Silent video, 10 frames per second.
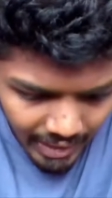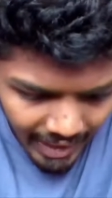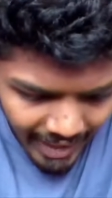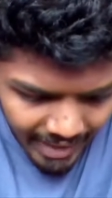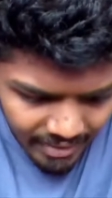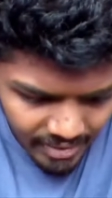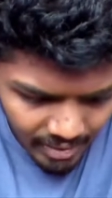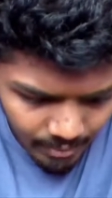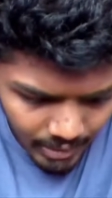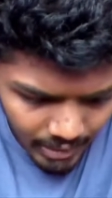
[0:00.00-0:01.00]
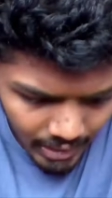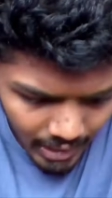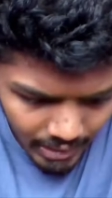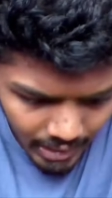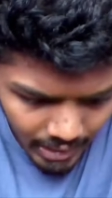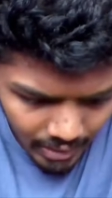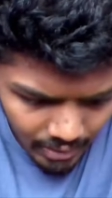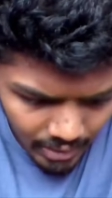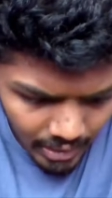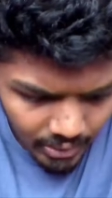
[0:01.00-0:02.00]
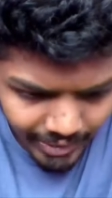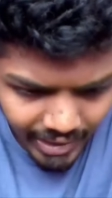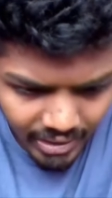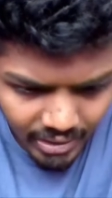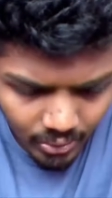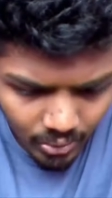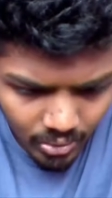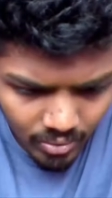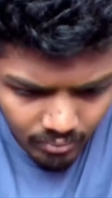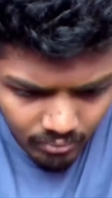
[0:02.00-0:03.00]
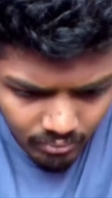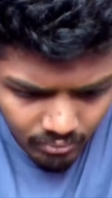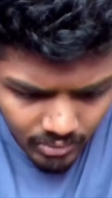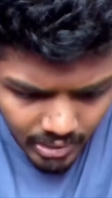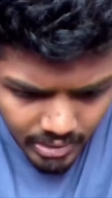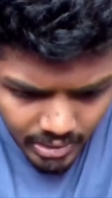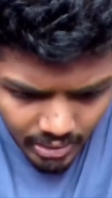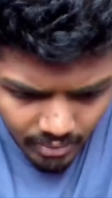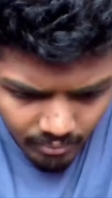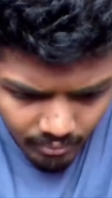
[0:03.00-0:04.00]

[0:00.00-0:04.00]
glare at something and then they're gonna kill the dog let's see